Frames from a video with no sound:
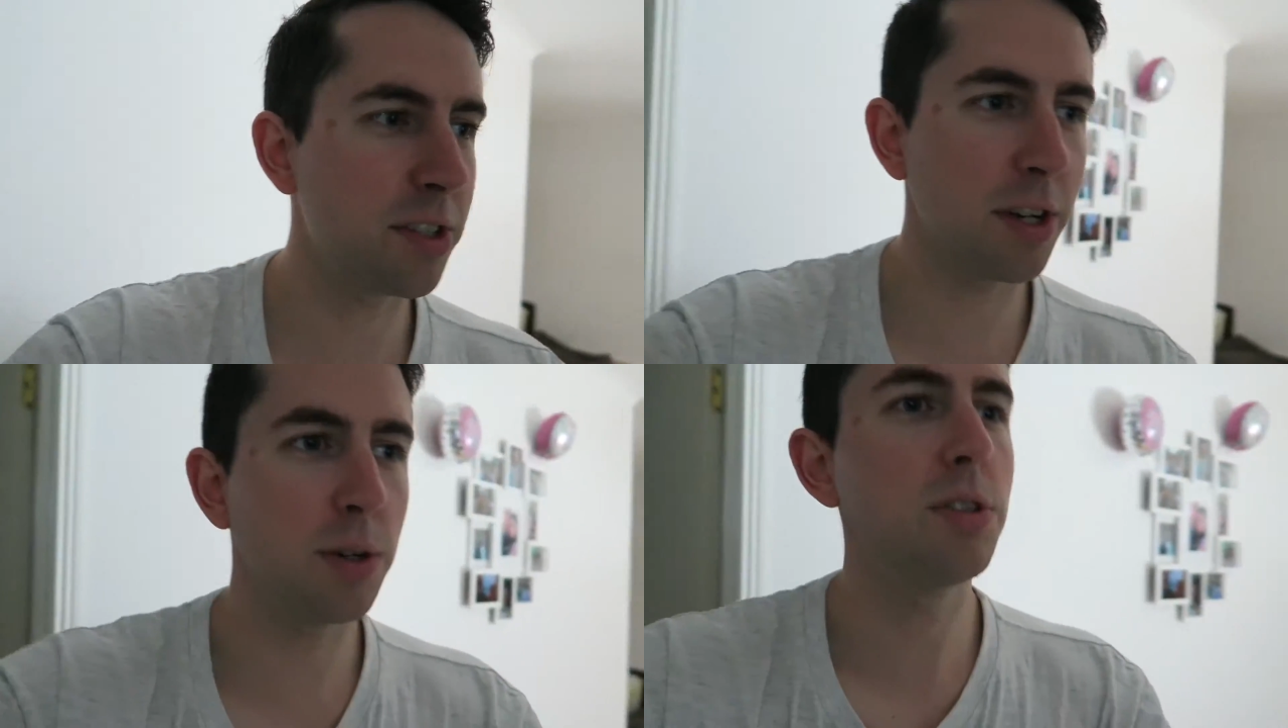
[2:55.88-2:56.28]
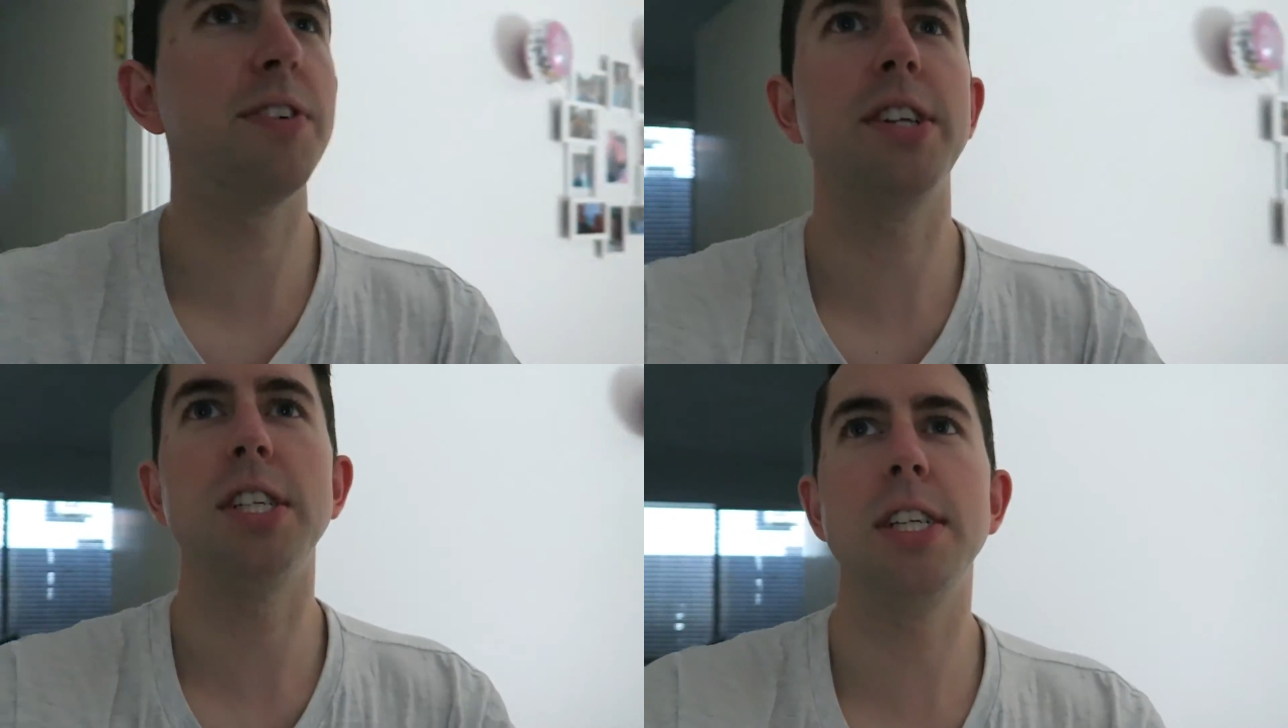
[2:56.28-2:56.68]
risotto
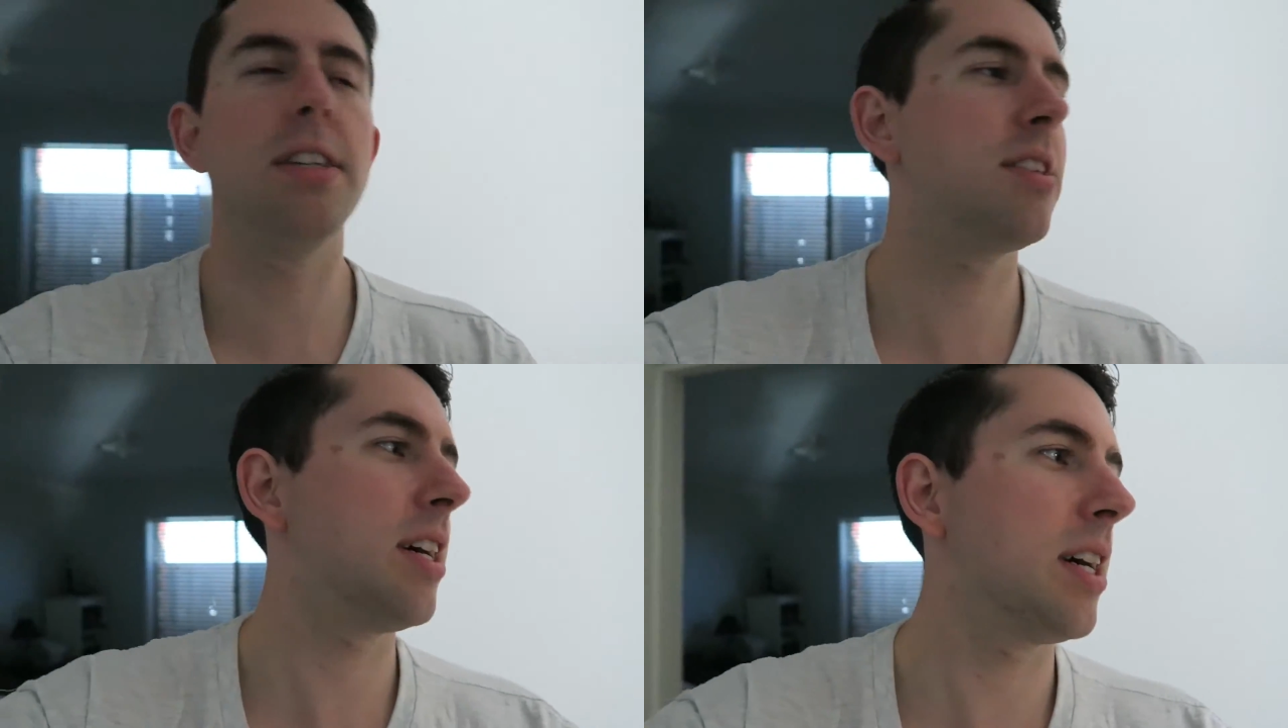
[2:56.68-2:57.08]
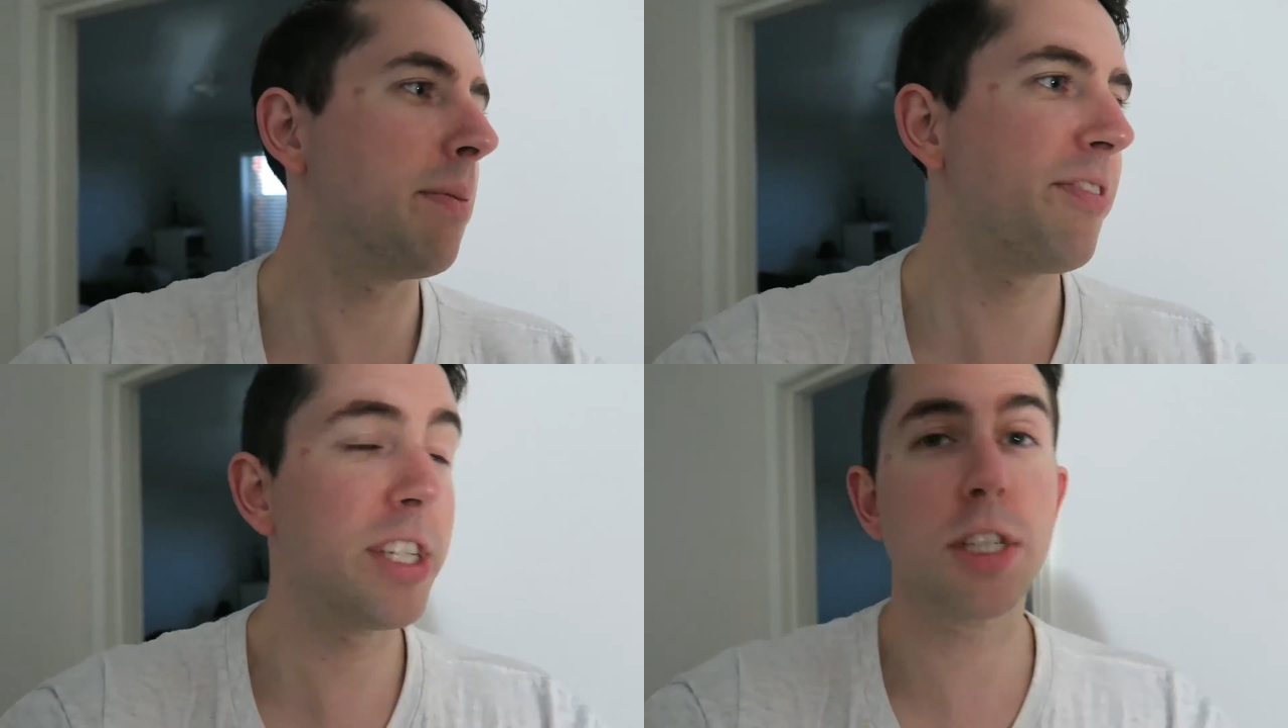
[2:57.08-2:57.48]
with veggies,
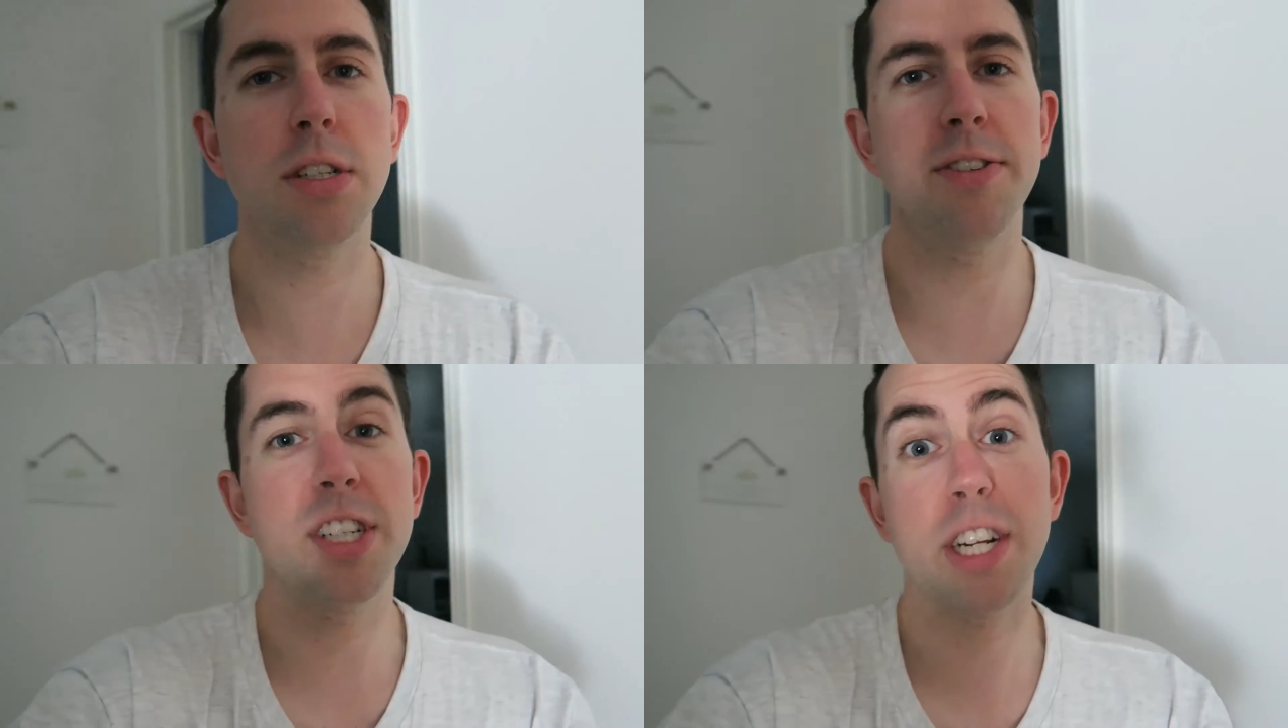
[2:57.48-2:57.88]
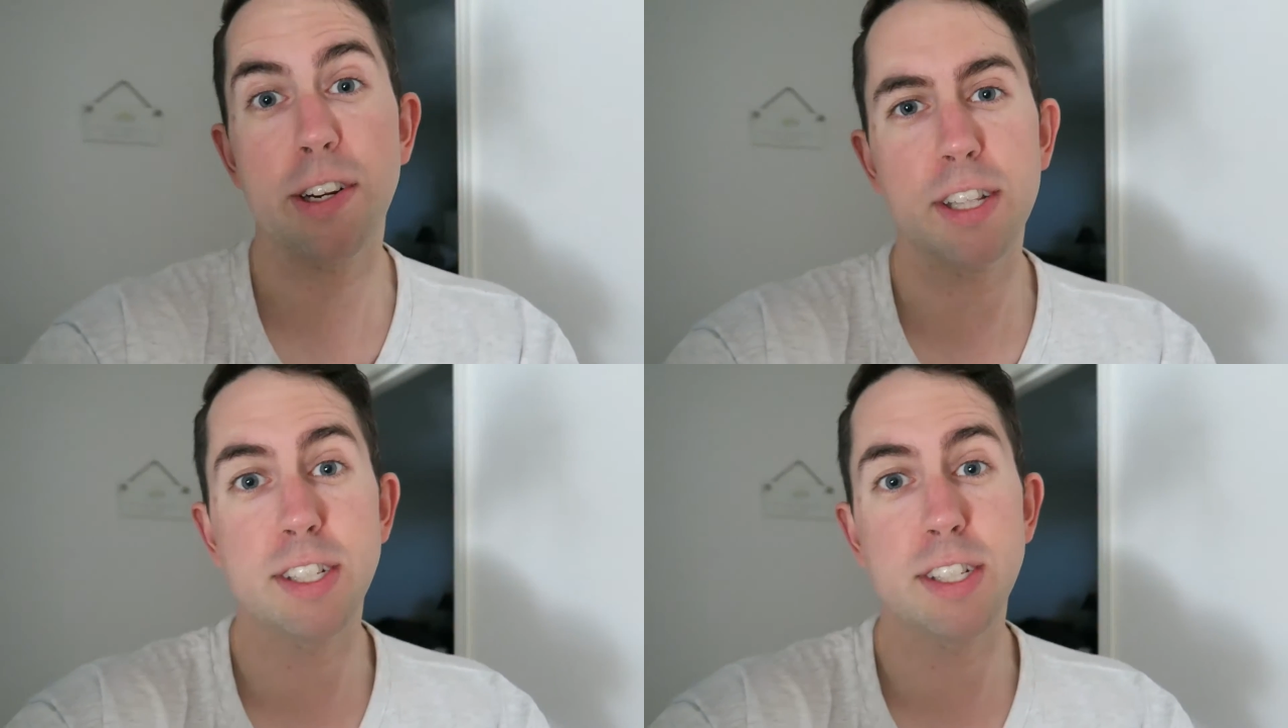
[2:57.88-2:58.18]
vegetarian